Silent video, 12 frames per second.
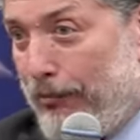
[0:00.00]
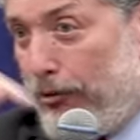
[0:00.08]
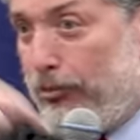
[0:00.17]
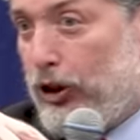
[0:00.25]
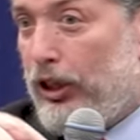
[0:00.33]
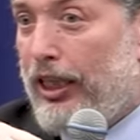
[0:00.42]

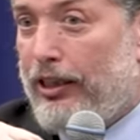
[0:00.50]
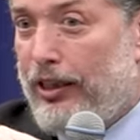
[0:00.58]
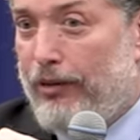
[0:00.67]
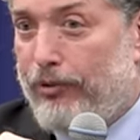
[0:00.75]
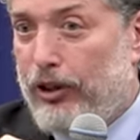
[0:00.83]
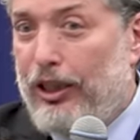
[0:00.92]
when Mashiach
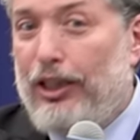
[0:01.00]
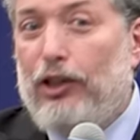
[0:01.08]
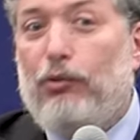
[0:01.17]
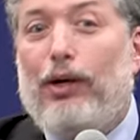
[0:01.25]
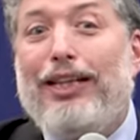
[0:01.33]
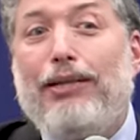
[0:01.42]
comes.
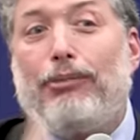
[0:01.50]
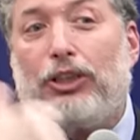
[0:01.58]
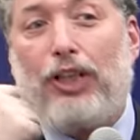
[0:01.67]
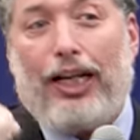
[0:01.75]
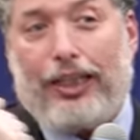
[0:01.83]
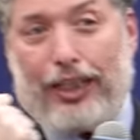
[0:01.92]
When the
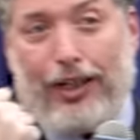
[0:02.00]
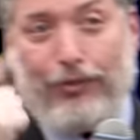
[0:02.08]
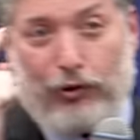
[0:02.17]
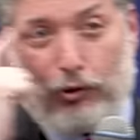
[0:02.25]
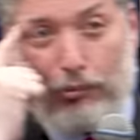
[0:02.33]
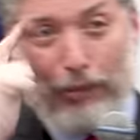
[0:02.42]
Messiah
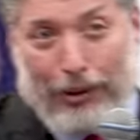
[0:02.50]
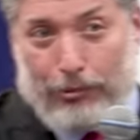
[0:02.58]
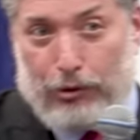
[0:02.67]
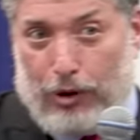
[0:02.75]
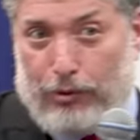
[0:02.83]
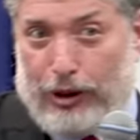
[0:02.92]
comes,
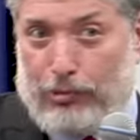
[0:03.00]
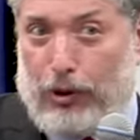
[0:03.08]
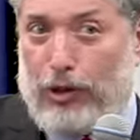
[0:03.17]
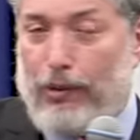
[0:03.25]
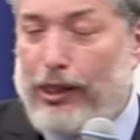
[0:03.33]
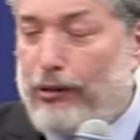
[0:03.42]
remember what we
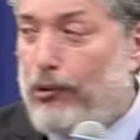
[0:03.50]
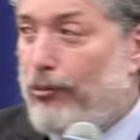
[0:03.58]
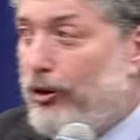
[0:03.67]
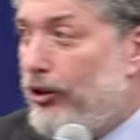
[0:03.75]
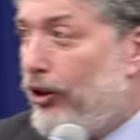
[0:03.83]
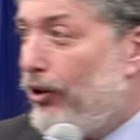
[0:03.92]
spoke about a
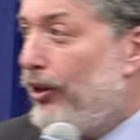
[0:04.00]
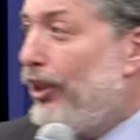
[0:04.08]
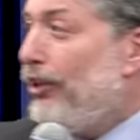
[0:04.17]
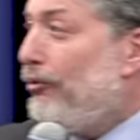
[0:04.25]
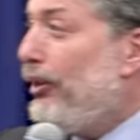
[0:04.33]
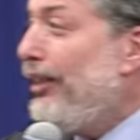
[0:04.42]
moment ago.
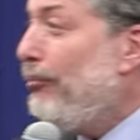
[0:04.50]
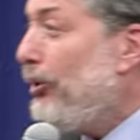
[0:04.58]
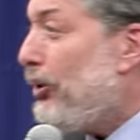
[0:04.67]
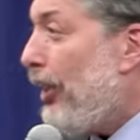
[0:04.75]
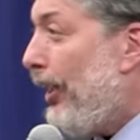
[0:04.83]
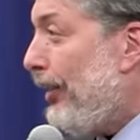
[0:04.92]
When the
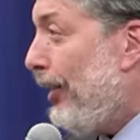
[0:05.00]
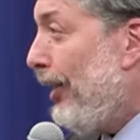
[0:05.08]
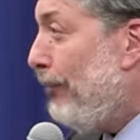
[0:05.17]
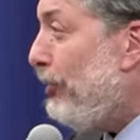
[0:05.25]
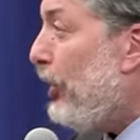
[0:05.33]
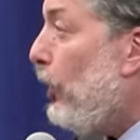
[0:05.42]
Messiah
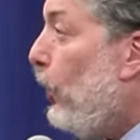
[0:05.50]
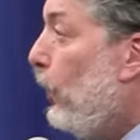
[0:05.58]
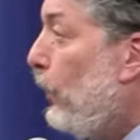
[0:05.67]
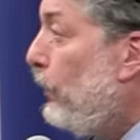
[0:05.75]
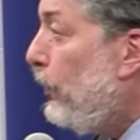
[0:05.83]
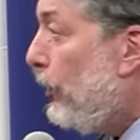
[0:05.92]
comes, the
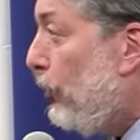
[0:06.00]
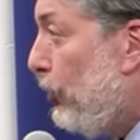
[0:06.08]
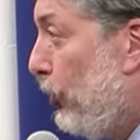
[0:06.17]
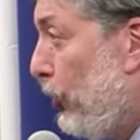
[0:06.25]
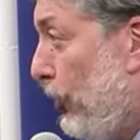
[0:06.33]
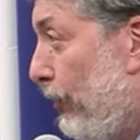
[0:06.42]
old
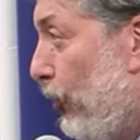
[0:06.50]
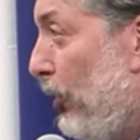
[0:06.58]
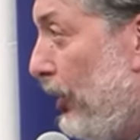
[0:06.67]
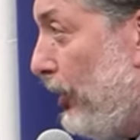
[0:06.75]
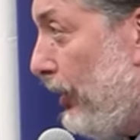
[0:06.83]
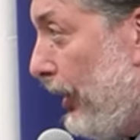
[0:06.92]
excuse of
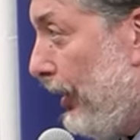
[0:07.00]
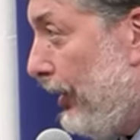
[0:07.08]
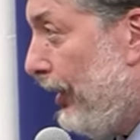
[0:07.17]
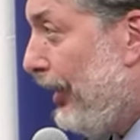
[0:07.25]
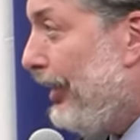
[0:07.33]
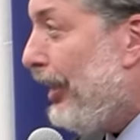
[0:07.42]

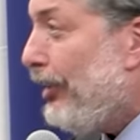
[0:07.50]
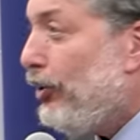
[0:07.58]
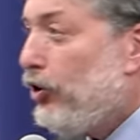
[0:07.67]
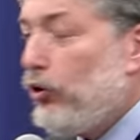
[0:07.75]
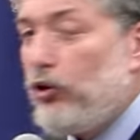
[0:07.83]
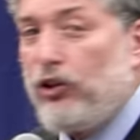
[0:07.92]
Augustine that the
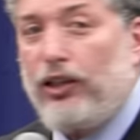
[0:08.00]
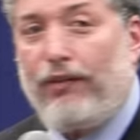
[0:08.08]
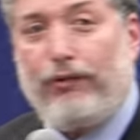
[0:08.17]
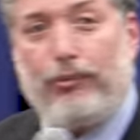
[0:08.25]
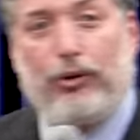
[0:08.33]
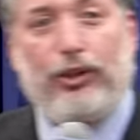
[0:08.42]
Jews
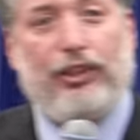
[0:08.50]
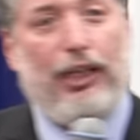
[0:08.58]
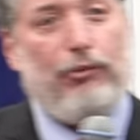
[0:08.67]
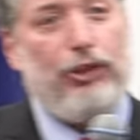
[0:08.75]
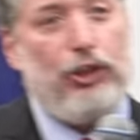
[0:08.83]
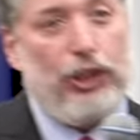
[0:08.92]
suffered because they
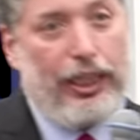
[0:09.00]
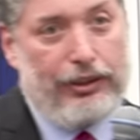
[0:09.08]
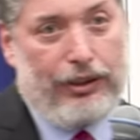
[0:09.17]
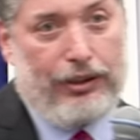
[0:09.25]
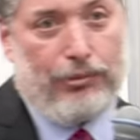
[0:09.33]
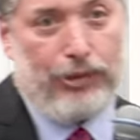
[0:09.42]

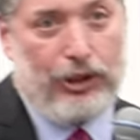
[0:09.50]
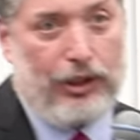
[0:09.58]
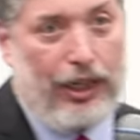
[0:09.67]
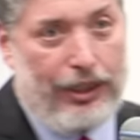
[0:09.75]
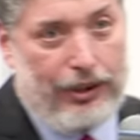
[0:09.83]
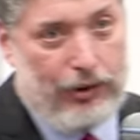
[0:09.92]
rejected the
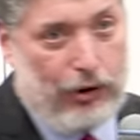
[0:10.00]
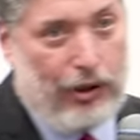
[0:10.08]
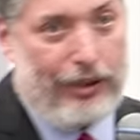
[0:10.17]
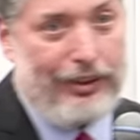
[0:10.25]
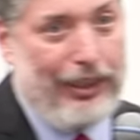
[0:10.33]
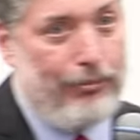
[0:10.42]
Messiah or
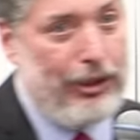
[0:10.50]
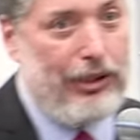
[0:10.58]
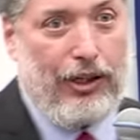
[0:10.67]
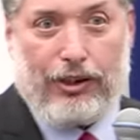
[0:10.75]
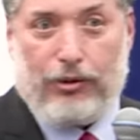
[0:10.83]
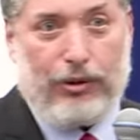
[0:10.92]
our
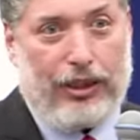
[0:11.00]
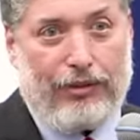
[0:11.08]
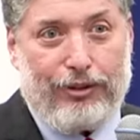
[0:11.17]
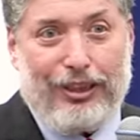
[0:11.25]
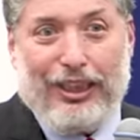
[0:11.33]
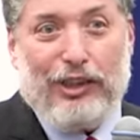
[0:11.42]
demigod or
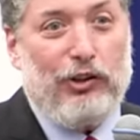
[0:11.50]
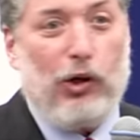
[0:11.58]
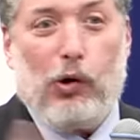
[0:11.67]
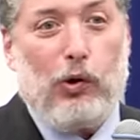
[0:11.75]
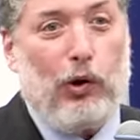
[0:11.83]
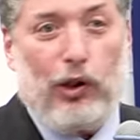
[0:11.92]
whatever
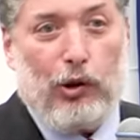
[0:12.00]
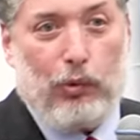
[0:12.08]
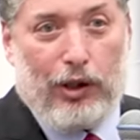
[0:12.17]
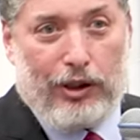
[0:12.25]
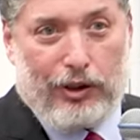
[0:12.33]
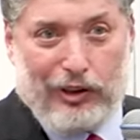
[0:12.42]
no longer
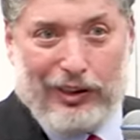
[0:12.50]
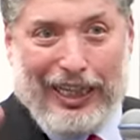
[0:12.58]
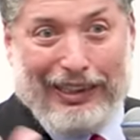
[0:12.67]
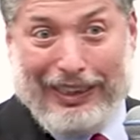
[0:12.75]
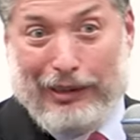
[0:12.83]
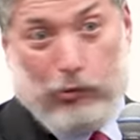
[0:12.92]
works.
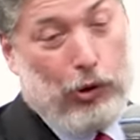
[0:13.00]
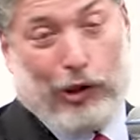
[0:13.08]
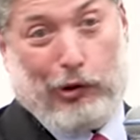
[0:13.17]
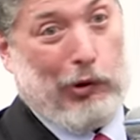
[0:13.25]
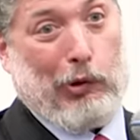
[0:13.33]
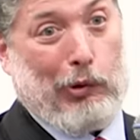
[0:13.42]
That it
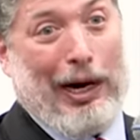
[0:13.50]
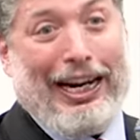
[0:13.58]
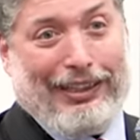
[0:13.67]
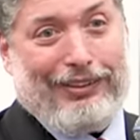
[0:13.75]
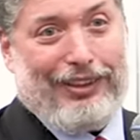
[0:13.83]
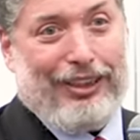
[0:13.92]
worked
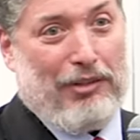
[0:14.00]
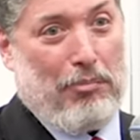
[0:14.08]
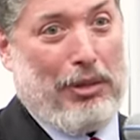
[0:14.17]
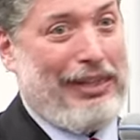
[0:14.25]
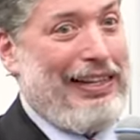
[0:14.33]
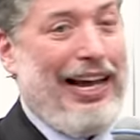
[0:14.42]
great,
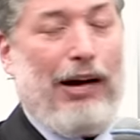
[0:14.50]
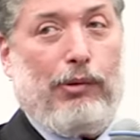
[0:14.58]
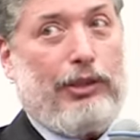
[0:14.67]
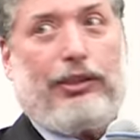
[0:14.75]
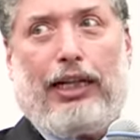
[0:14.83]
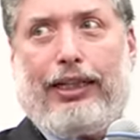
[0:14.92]
but now
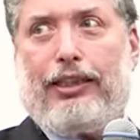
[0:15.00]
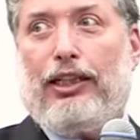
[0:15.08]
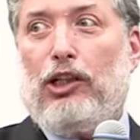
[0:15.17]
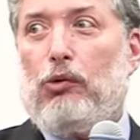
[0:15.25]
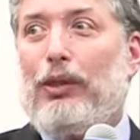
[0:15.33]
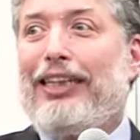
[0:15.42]
it's like
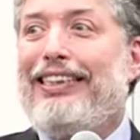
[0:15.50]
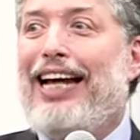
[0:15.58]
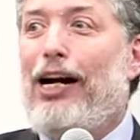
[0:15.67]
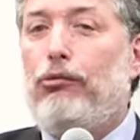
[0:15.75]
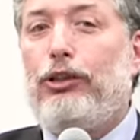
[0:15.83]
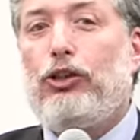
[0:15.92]
we
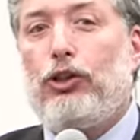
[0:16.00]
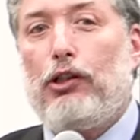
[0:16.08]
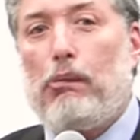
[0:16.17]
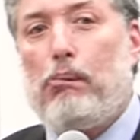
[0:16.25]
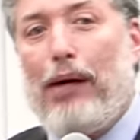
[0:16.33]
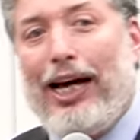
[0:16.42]
now
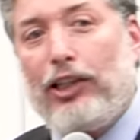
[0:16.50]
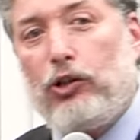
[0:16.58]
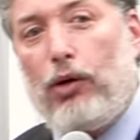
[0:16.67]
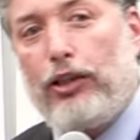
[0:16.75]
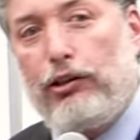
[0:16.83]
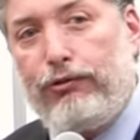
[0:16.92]
return back to
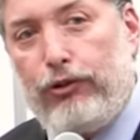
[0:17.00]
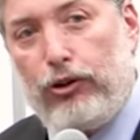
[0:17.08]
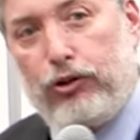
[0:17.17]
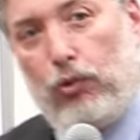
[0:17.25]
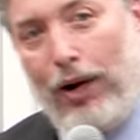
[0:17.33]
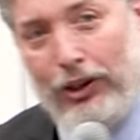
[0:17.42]
our
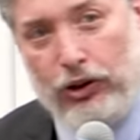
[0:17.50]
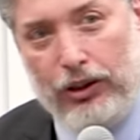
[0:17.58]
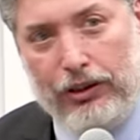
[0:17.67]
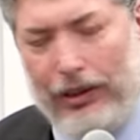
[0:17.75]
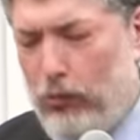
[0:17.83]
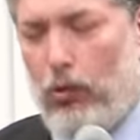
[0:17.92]
default
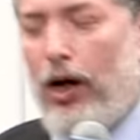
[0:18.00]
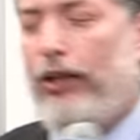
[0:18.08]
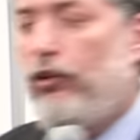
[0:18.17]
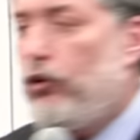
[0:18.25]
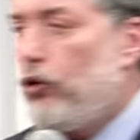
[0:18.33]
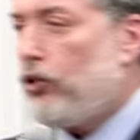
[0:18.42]
question. Then why did
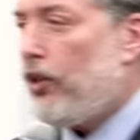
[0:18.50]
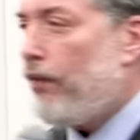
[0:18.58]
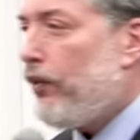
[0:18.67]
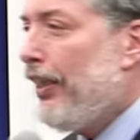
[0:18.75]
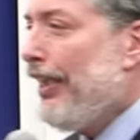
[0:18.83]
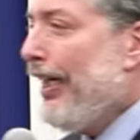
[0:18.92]
the Jews
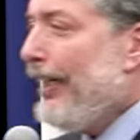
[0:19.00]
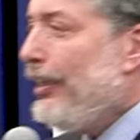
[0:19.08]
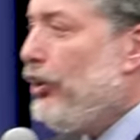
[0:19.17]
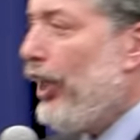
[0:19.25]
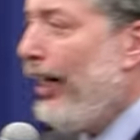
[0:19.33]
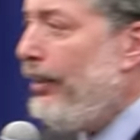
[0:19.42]
suffer? And the
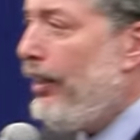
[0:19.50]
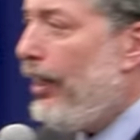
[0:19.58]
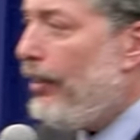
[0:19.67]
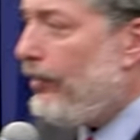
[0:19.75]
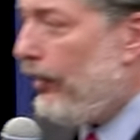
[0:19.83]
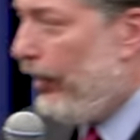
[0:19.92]
Gentiles